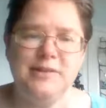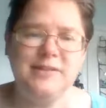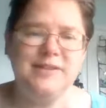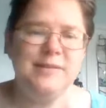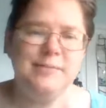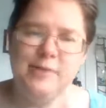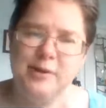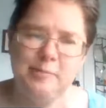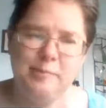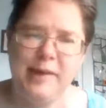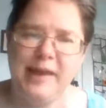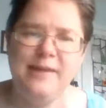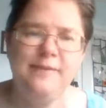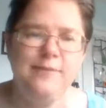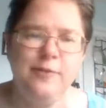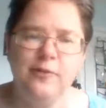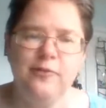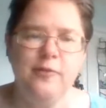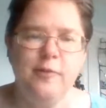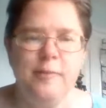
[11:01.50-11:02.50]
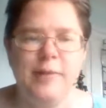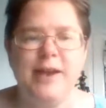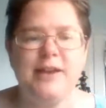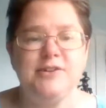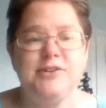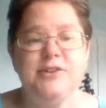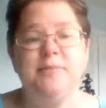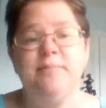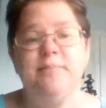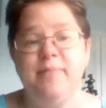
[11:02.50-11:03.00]
and somewhat painful from
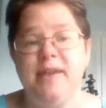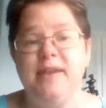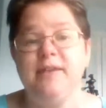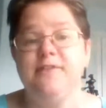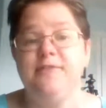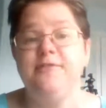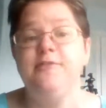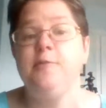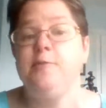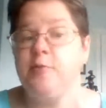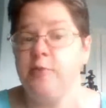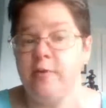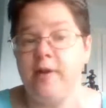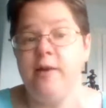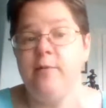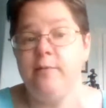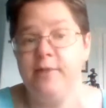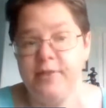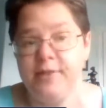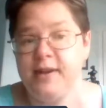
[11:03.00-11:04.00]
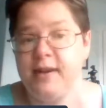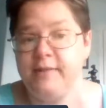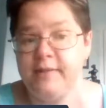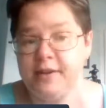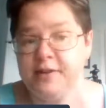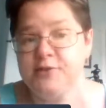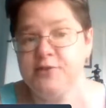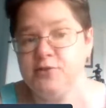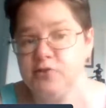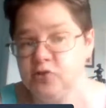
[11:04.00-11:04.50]
actually being fooped around with and
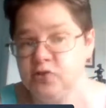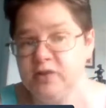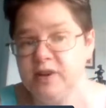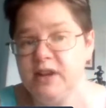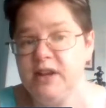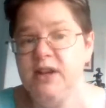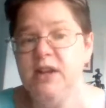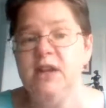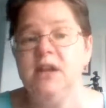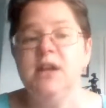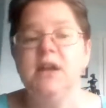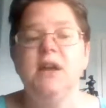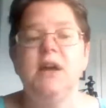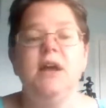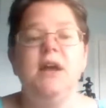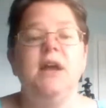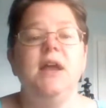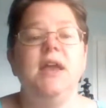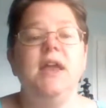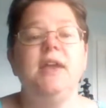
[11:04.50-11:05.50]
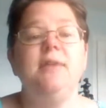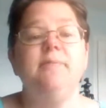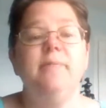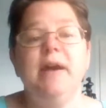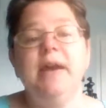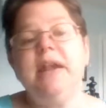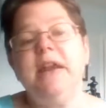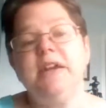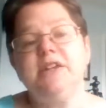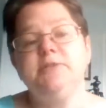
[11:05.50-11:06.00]
having surgery, it
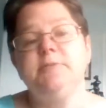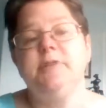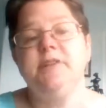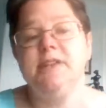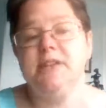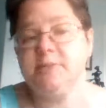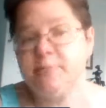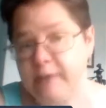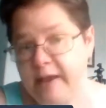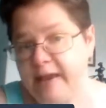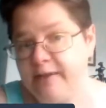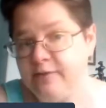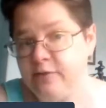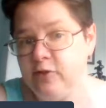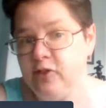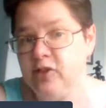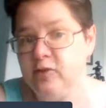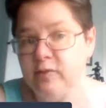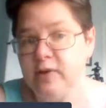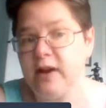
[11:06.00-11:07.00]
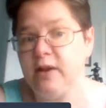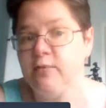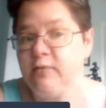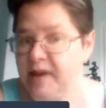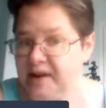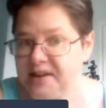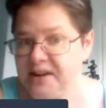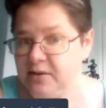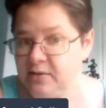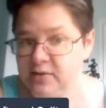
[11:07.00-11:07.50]
might actually be less painful than when I
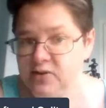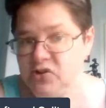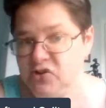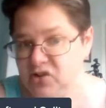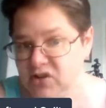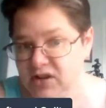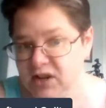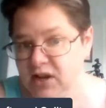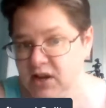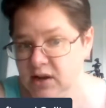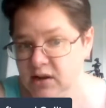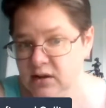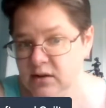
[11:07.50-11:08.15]
wrecked it originally.